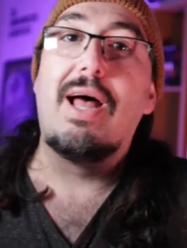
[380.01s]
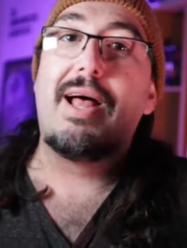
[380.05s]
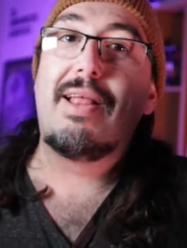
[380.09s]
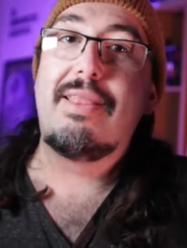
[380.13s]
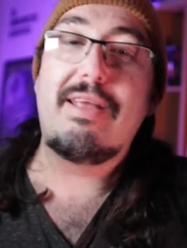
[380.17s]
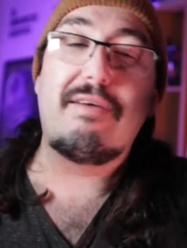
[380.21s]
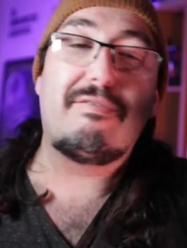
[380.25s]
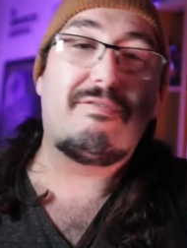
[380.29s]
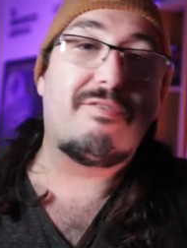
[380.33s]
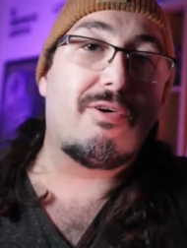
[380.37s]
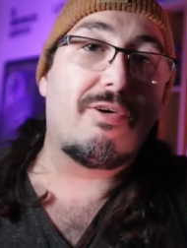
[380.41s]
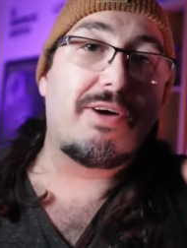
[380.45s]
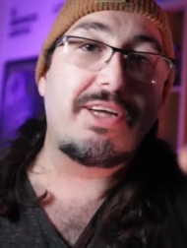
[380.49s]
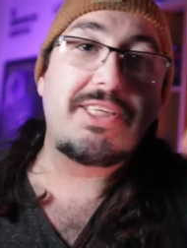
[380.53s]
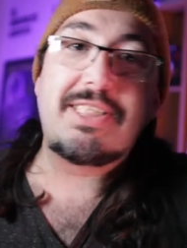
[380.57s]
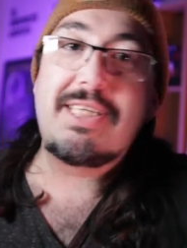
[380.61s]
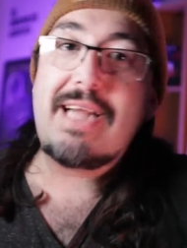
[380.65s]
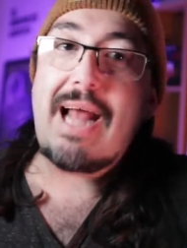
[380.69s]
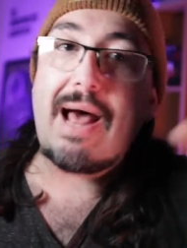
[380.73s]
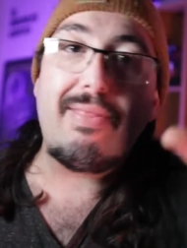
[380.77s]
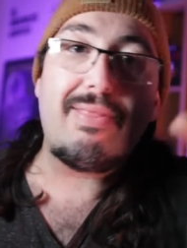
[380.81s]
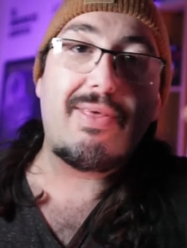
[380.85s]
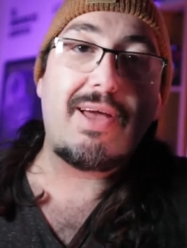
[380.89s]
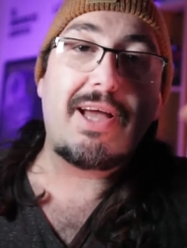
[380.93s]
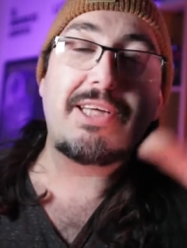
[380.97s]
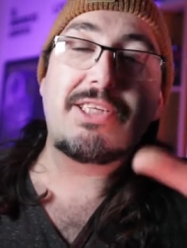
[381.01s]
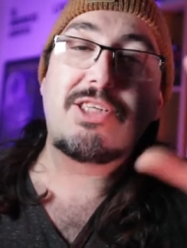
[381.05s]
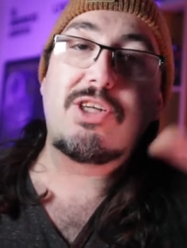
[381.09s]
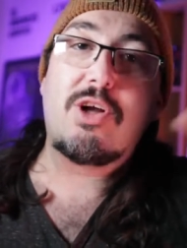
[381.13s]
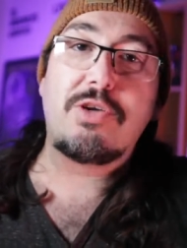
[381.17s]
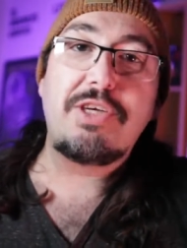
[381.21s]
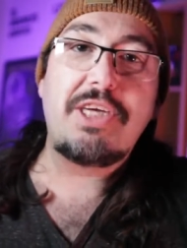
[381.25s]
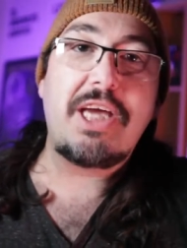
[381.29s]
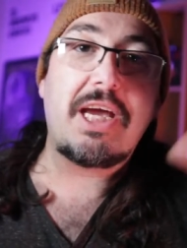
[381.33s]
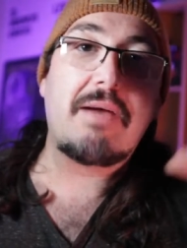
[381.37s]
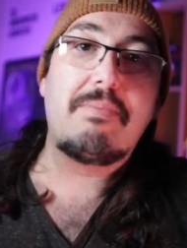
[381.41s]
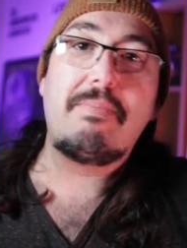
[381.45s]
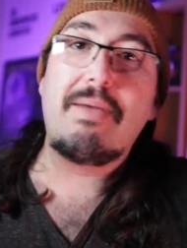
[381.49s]
The phone is nothing. It's no
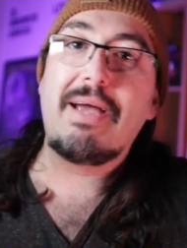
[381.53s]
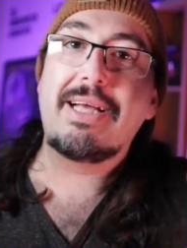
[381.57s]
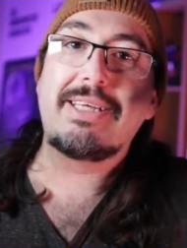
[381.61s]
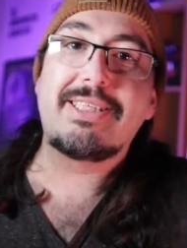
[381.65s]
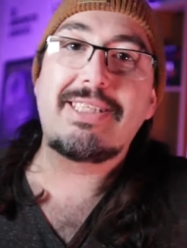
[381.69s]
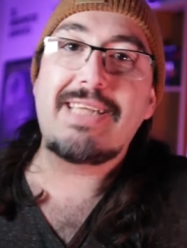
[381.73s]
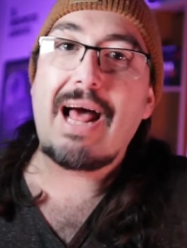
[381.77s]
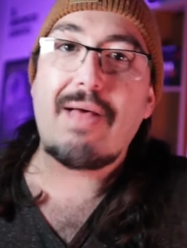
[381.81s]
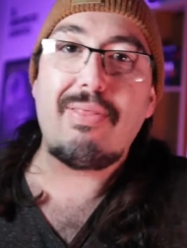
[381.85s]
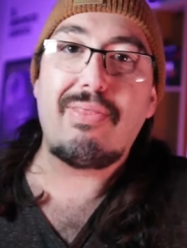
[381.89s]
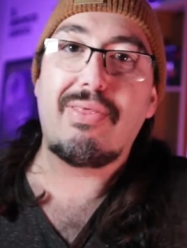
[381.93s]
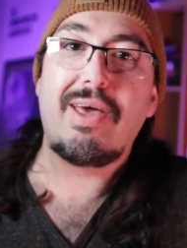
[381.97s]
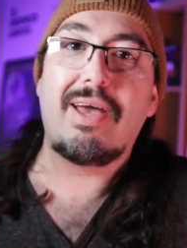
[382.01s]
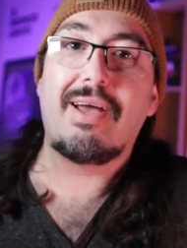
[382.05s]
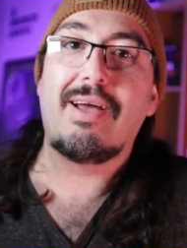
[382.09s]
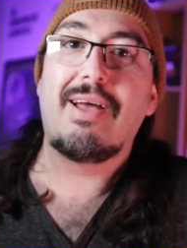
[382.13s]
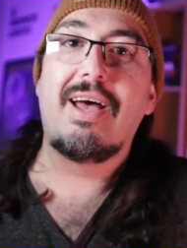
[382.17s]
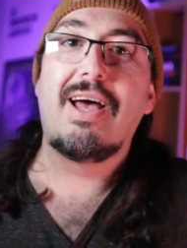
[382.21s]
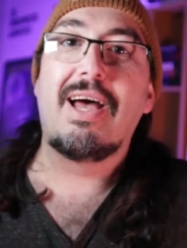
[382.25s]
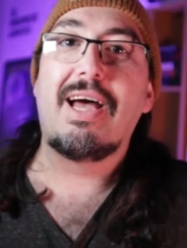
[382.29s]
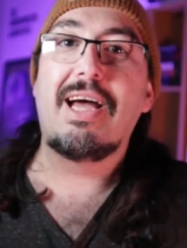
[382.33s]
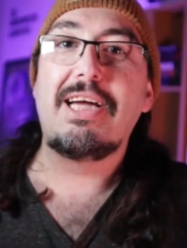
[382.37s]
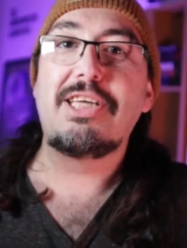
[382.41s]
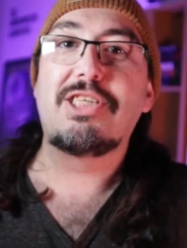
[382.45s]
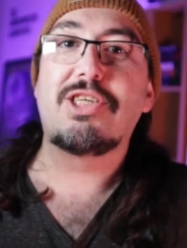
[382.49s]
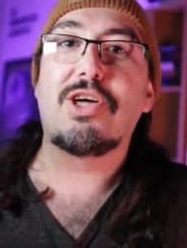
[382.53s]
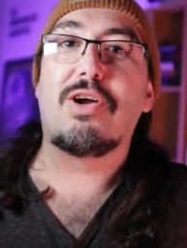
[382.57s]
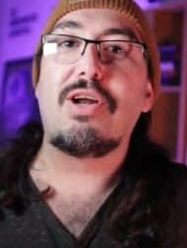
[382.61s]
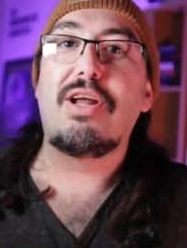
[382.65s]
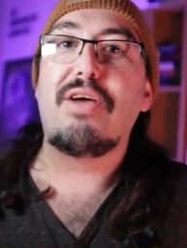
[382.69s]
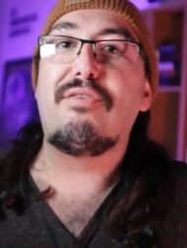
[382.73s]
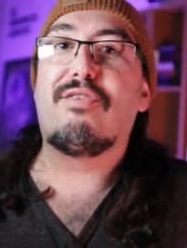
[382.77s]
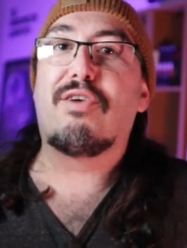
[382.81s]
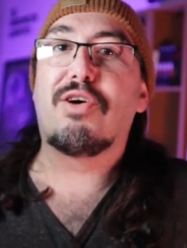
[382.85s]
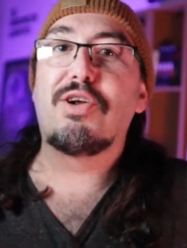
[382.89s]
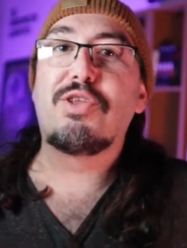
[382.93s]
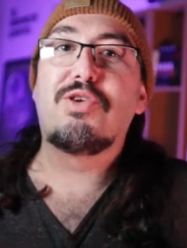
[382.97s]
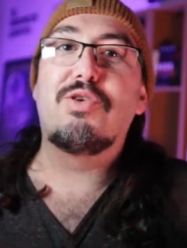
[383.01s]
jigming. It's nothing. It's only
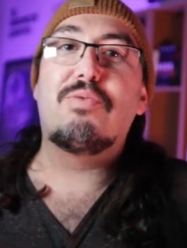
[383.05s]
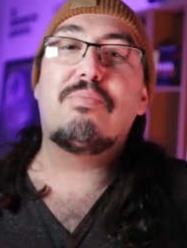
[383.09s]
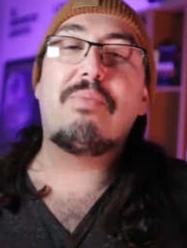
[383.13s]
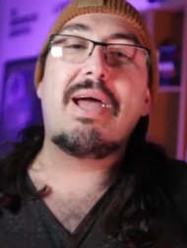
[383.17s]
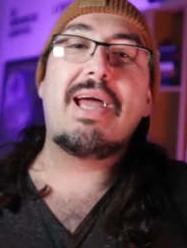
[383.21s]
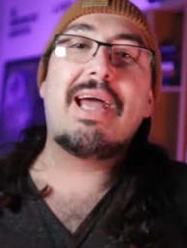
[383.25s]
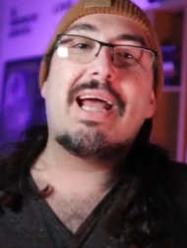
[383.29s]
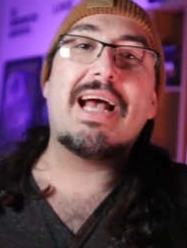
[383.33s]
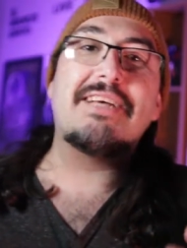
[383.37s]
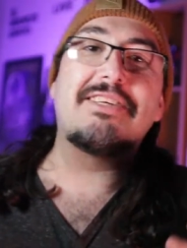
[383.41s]
for to make a